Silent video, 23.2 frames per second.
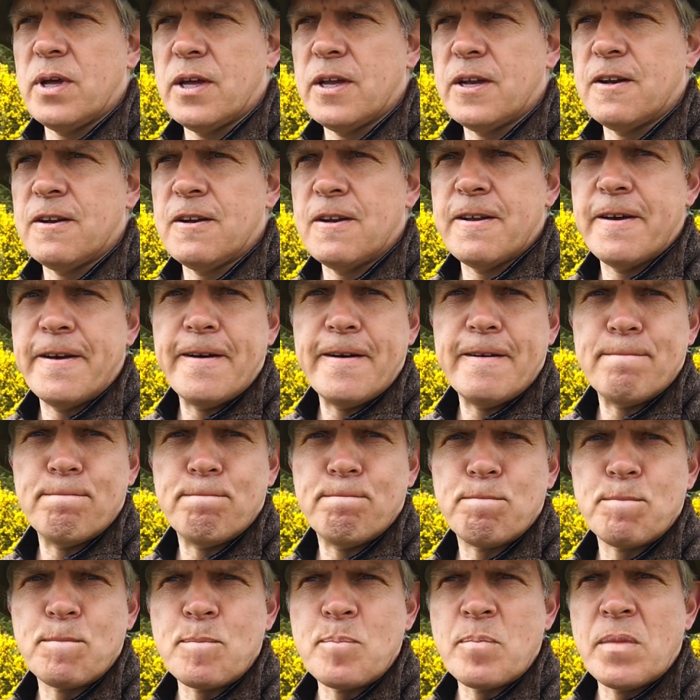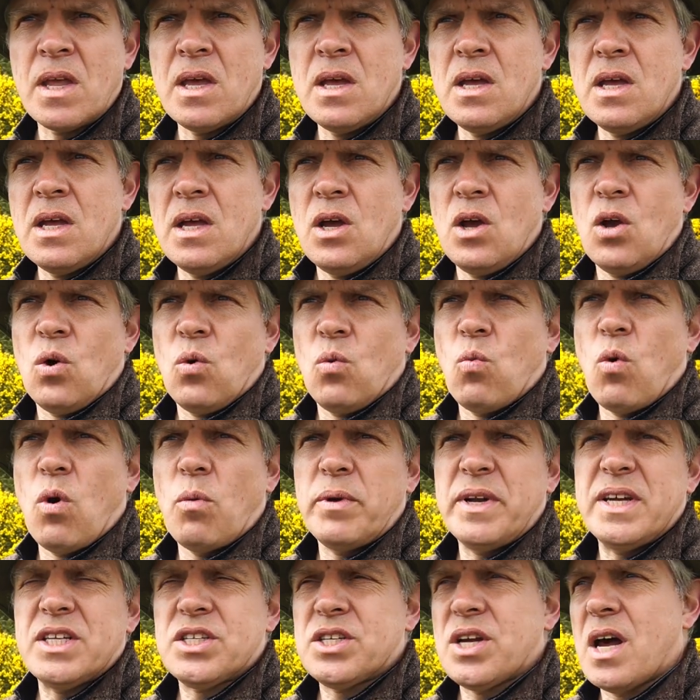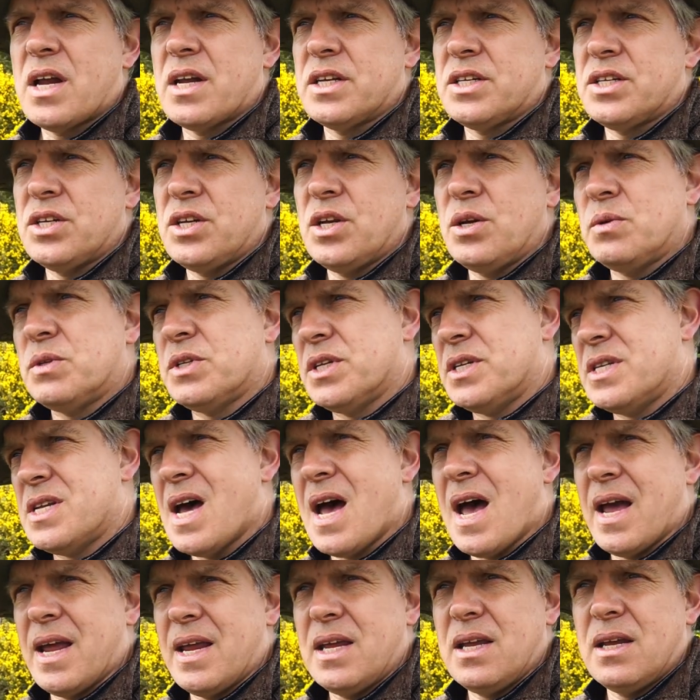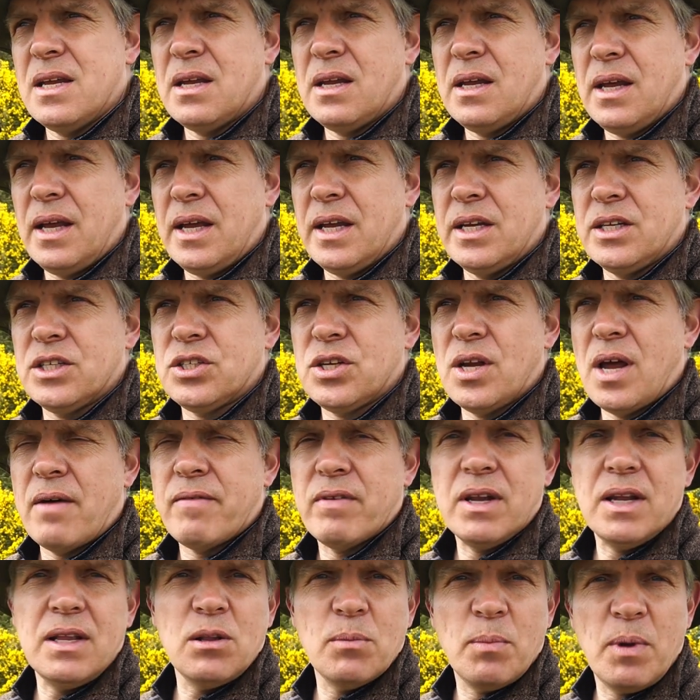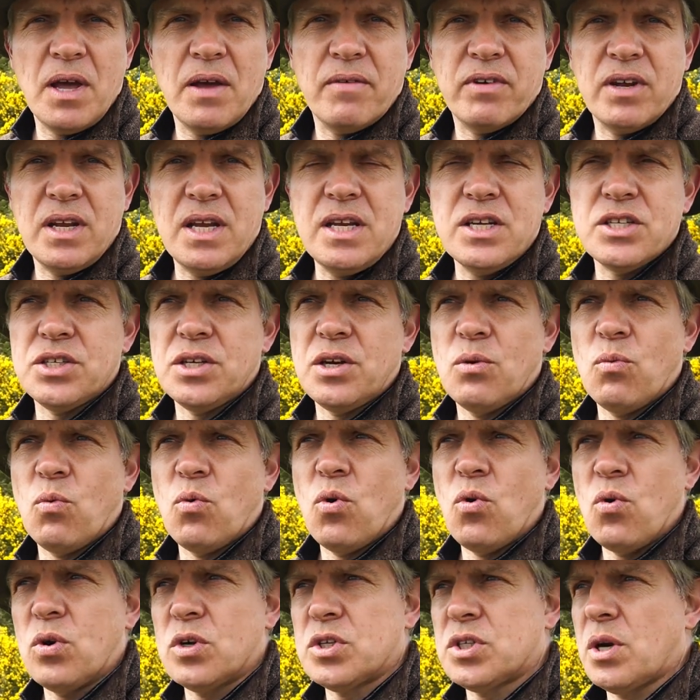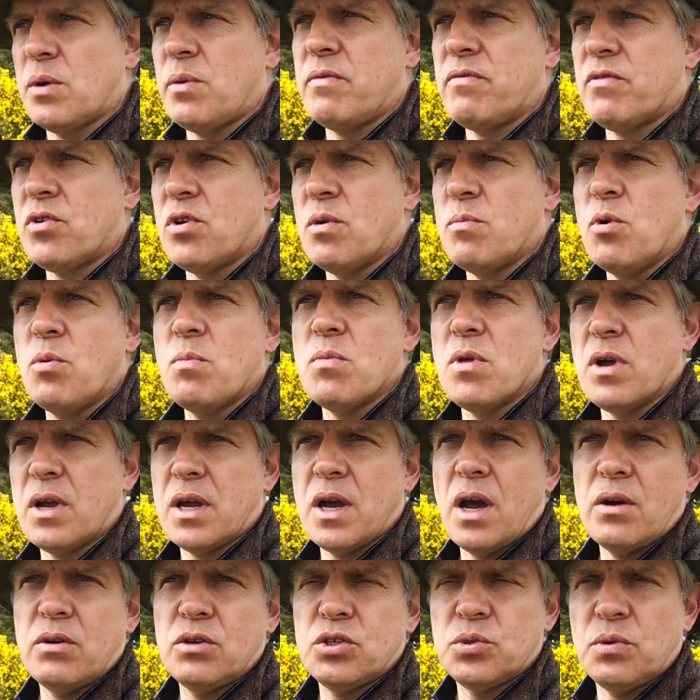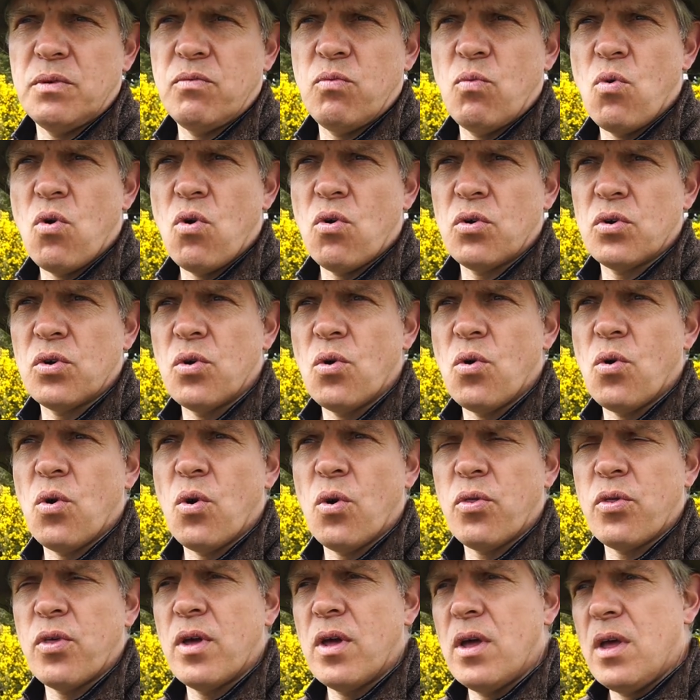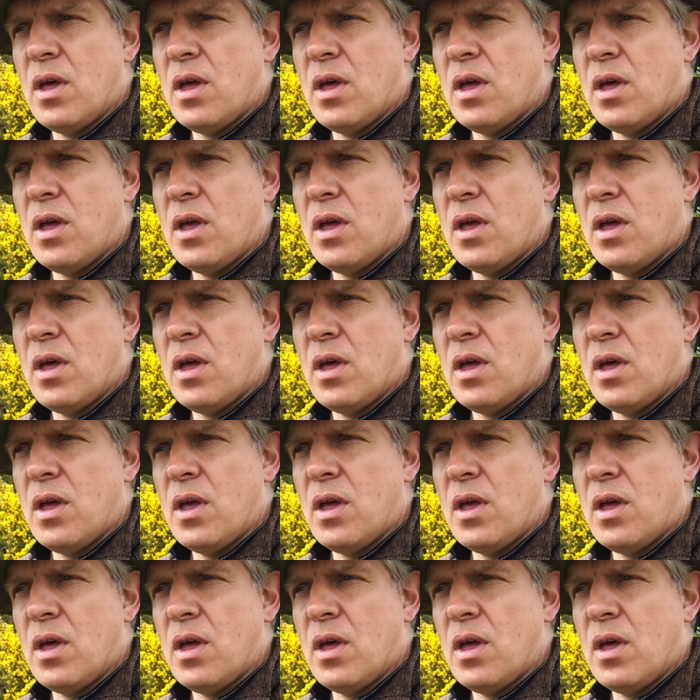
And what we decided to do today is have a little bit of an easier walk. So we've come up the coast, we've walked north.